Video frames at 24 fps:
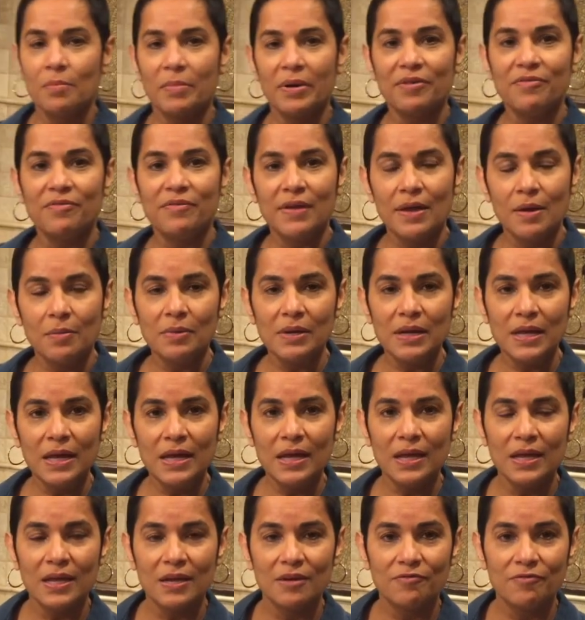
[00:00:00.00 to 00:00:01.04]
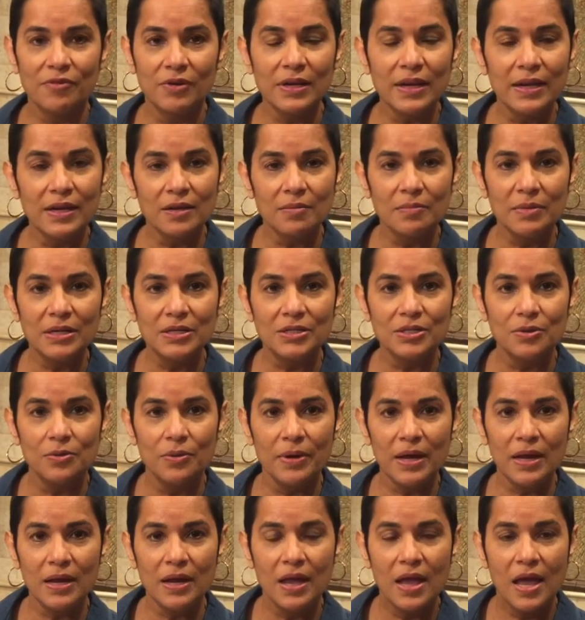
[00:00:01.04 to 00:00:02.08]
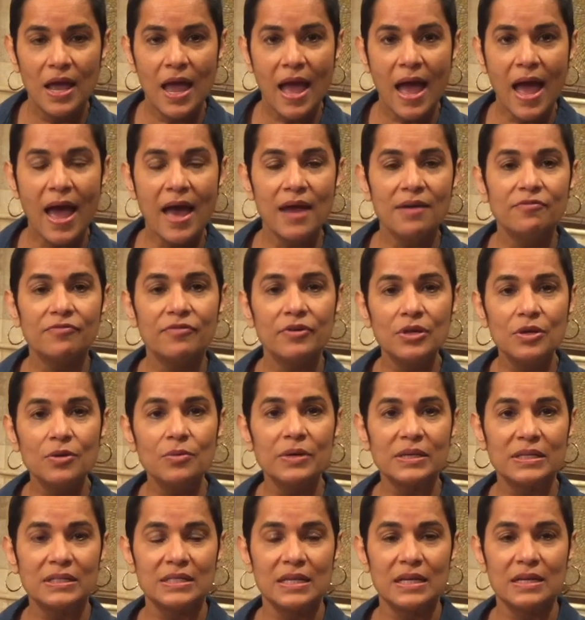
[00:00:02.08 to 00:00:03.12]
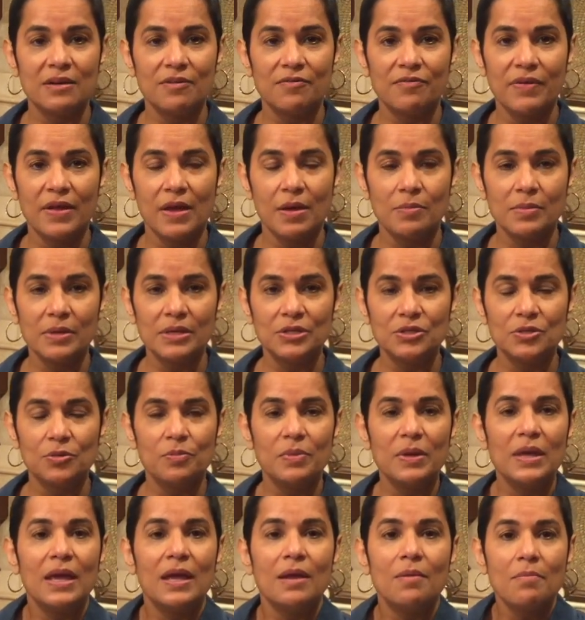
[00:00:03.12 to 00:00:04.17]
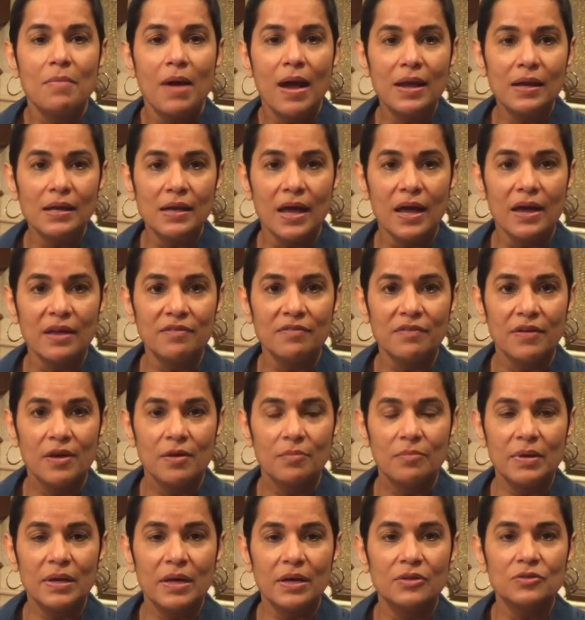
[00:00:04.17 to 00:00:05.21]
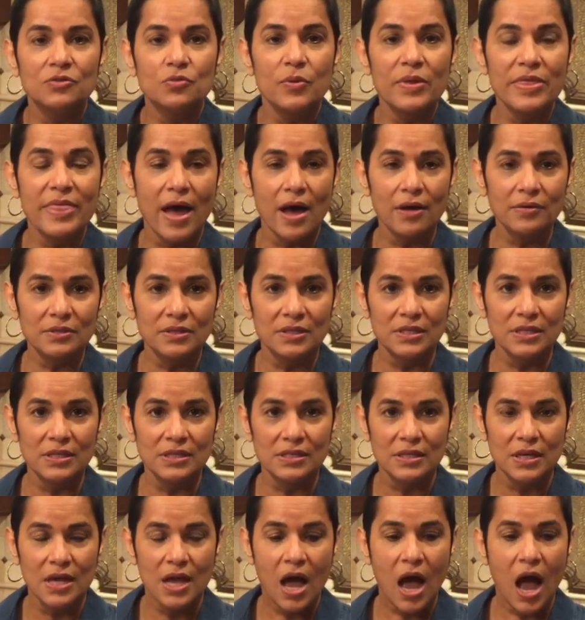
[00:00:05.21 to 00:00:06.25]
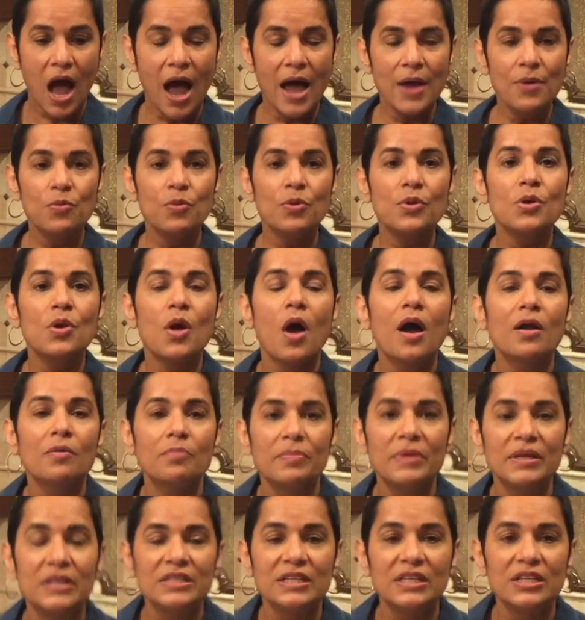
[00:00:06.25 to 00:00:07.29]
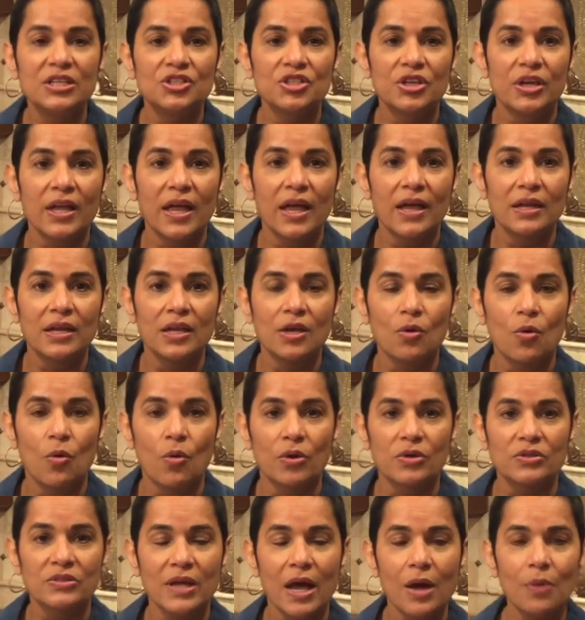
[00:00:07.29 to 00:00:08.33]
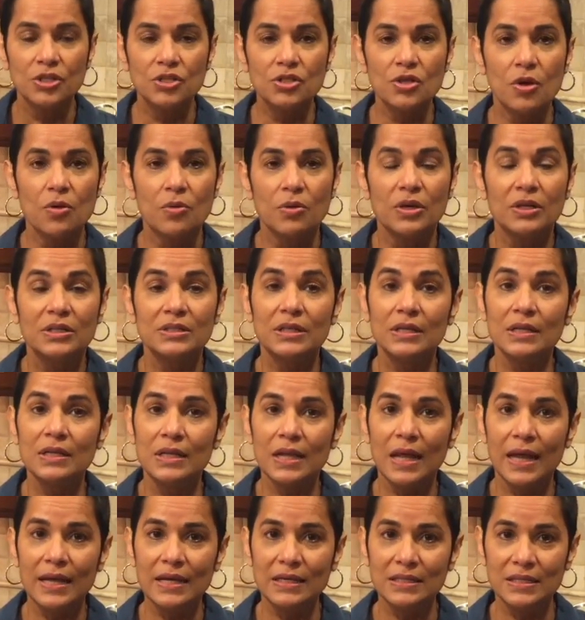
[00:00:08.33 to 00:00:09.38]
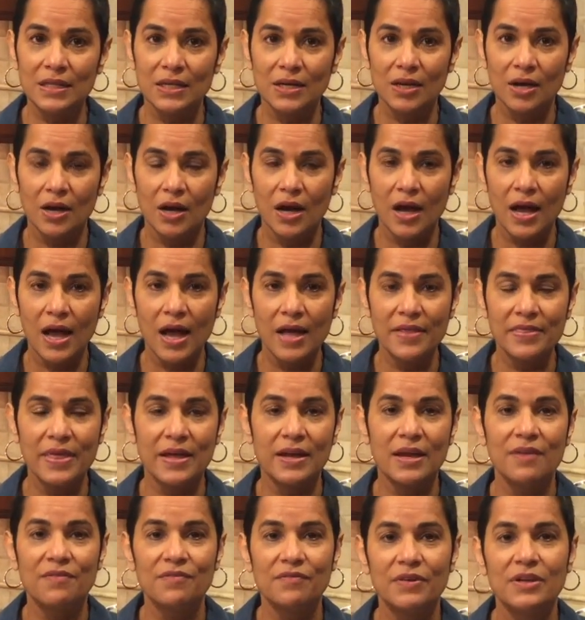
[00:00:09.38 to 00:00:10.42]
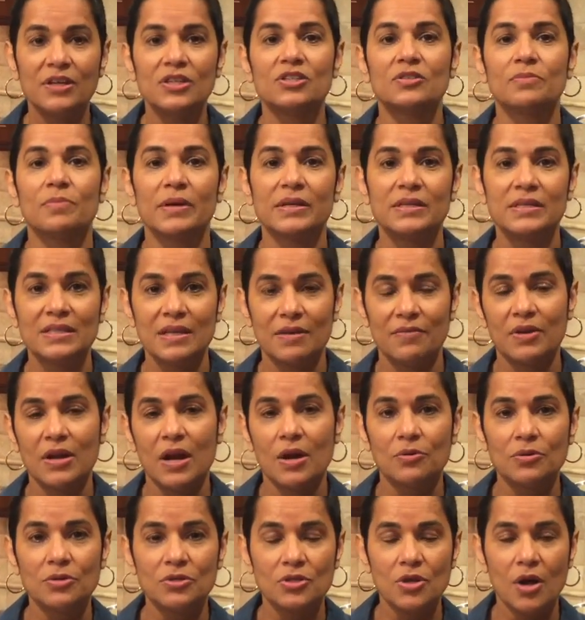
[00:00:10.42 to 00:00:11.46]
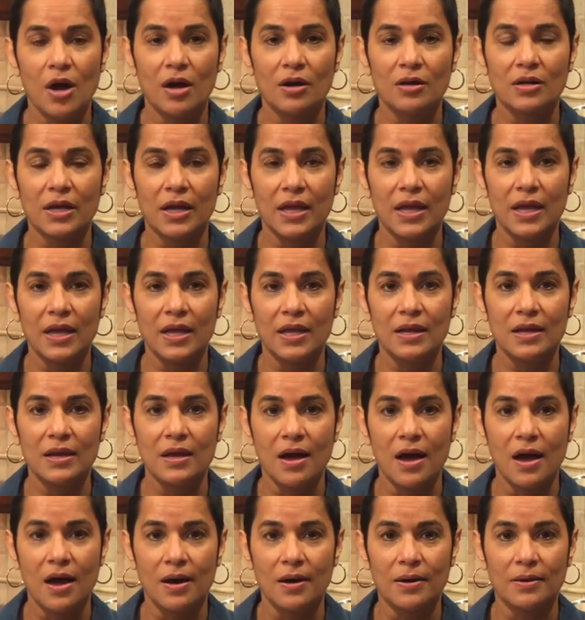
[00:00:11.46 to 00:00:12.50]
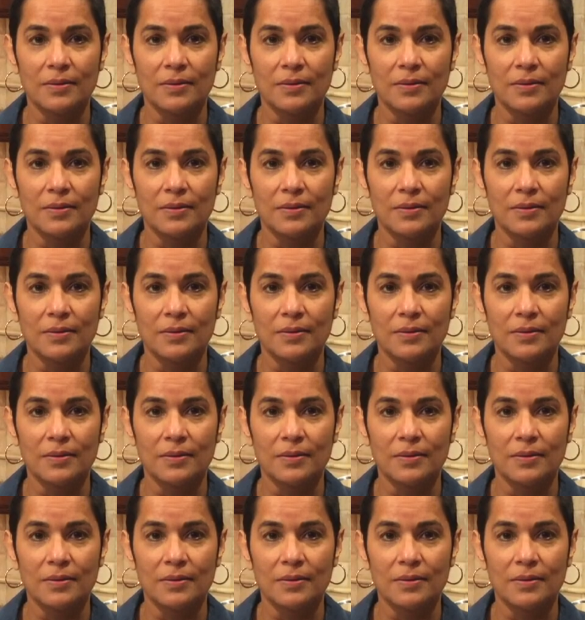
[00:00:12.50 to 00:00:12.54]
my family for letting me do it, and for you extended family to be in my life, because without this I would not be teaching any course. So the night that I finished my 7-hour talk in